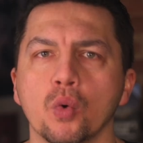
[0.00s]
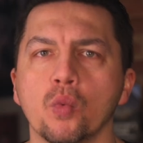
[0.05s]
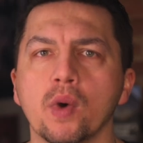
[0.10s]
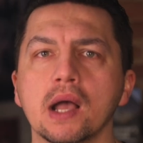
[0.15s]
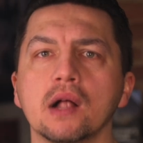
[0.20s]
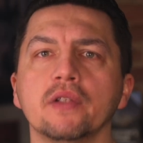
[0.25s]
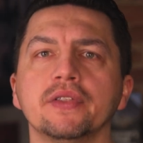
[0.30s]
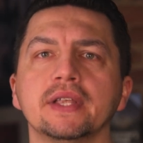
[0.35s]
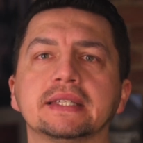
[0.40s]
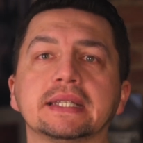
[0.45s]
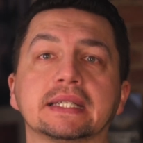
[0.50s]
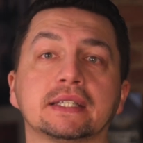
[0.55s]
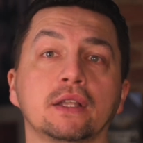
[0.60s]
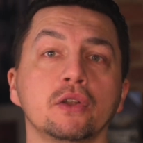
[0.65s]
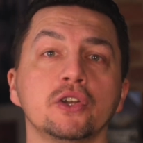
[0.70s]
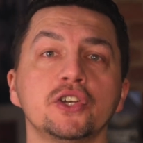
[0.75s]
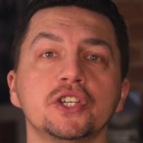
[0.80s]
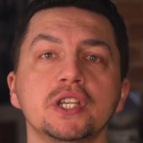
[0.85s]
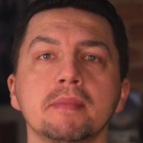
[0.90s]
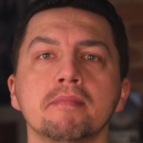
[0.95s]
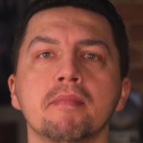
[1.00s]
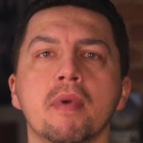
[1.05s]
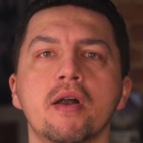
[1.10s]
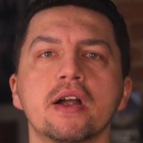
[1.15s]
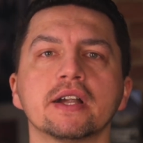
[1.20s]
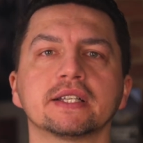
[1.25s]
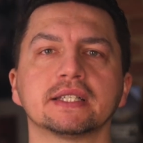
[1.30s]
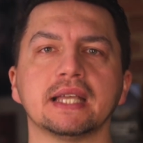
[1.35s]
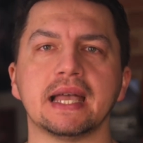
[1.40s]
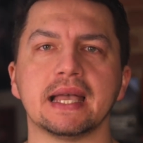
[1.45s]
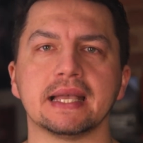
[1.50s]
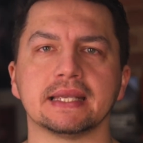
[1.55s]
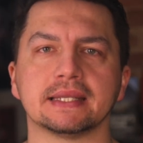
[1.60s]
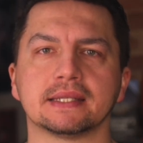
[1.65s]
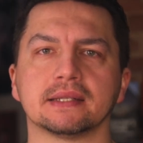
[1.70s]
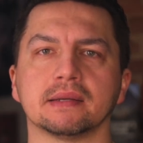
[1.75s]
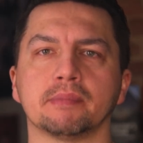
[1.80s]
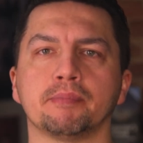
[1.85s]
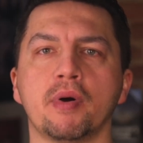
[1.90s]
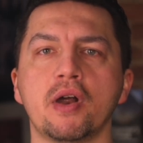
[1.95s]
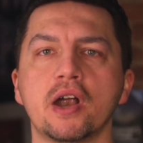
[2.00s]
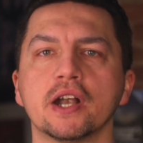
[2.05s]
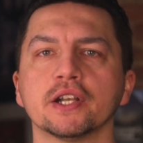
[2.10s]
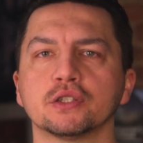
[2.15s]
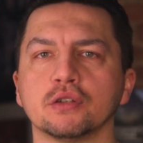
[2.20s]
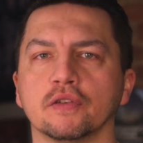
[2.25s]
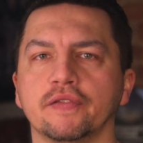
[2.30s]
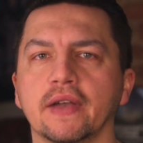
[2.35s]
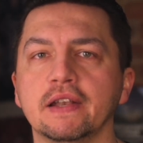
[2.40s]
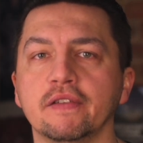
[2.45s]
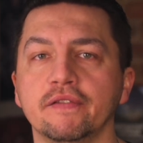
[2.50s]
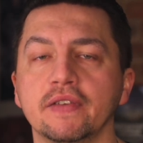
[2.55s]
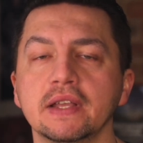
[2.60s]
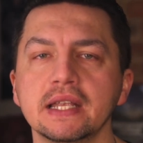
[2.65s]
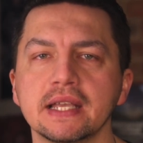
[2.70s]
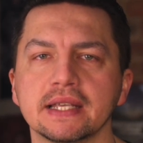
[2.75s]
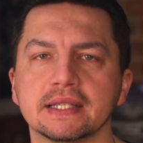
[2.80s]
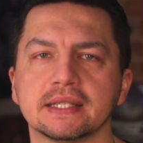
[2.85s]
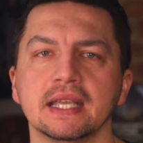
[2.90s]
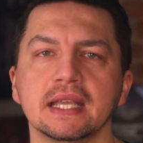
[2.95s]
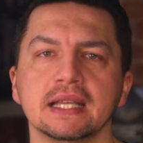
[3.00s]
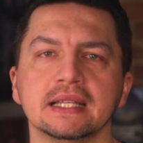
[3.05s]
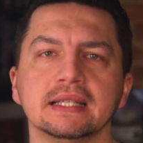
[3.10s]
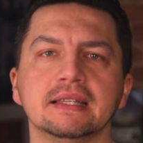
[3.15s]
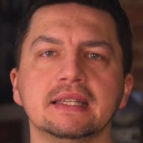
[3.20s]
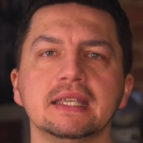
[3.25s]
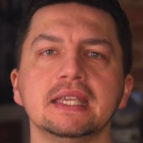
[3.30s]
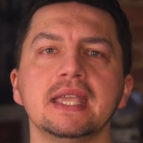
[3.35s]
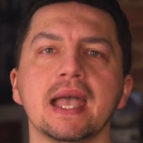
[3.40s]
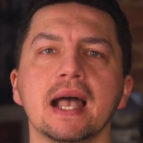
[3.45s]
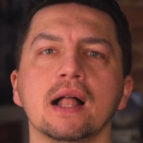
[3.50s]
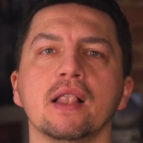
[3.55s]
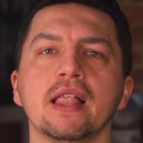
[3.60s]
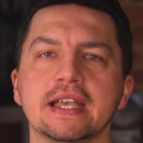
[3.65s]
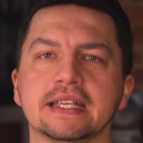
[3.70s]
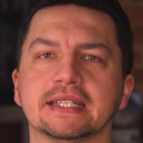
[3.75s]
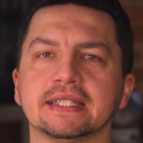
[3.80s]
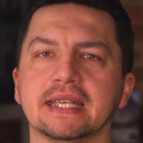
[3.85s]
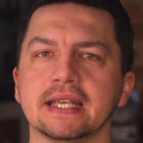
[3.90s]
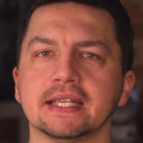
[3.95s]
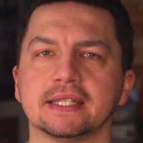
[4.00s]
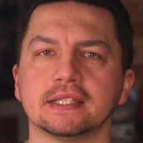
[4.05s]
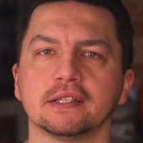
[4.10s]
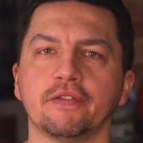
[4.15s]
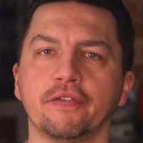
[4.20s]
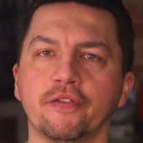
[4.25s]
While the technology marked as part of Nvidia's DLSS